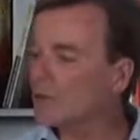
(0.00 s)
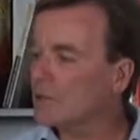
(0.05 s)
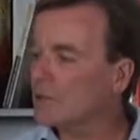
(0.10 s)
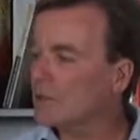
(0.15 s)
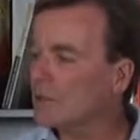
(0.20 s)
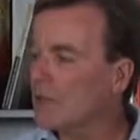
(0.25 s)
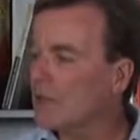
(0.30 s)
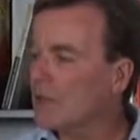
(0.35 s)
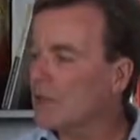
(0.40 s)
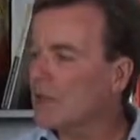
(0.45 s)
Is
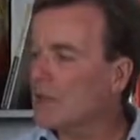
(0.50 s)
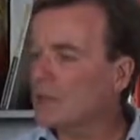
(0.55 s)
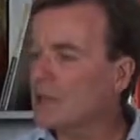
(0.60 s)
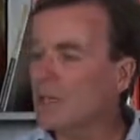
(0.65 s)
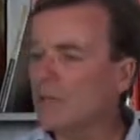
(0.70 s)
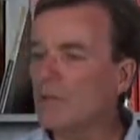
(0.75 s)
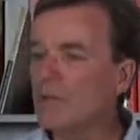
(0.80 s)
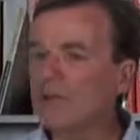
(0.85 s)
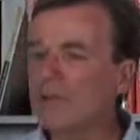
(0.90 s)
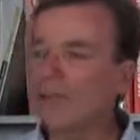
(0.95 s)
it, has
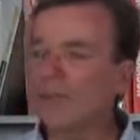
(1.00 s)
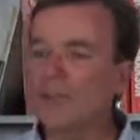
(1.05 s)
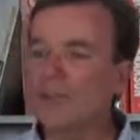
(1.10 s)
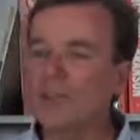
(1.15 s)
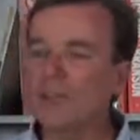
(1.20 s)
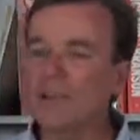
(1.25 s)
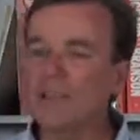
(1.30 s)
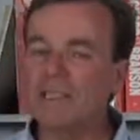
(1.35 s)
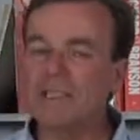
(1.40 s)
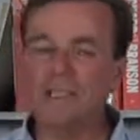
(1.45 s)
anybody got
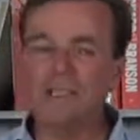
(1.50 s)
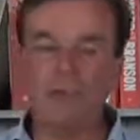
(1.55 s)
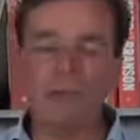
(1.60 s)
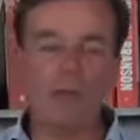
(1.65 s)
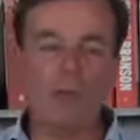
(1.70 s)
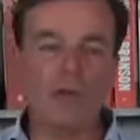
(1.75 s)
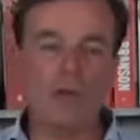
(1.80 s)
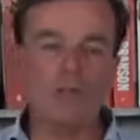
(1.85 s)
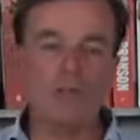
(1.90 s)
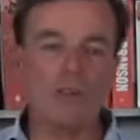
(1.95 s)
any ideas
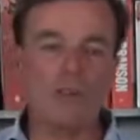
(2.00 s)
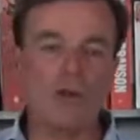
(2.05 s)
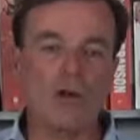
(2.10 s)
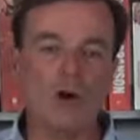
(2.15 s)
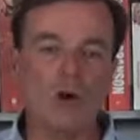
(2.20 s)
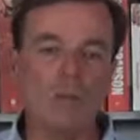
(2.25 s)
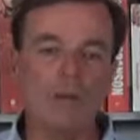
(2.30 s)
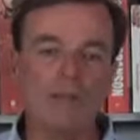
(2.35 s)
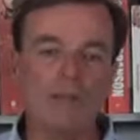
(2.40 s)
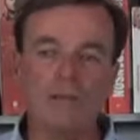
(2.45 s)
about what's in
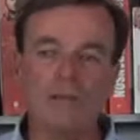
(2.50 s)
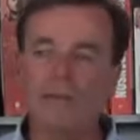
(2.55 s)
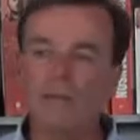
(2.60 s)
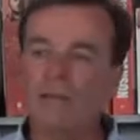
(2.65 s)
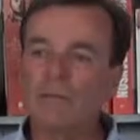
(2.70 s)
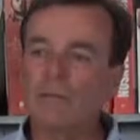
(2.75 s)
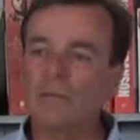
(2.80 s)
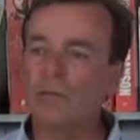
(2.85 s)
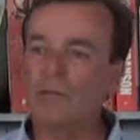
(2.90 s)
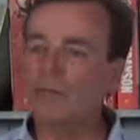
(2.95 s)
common
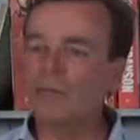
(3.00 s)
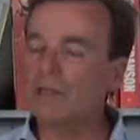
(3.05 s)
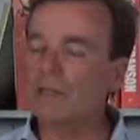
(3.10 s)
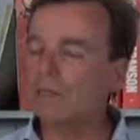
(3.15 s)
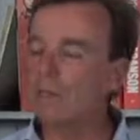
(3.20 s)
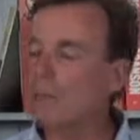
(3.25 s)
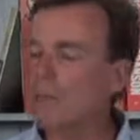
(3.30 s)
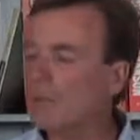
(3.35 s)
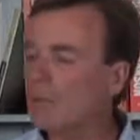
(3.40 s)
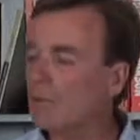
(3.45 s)
between
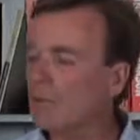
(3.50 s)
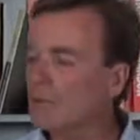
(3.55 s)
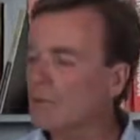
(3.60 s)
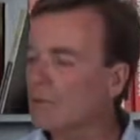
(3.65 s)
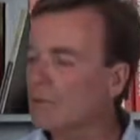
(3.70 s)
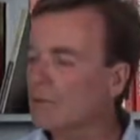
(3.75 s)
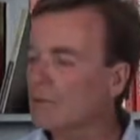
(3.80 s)
those people?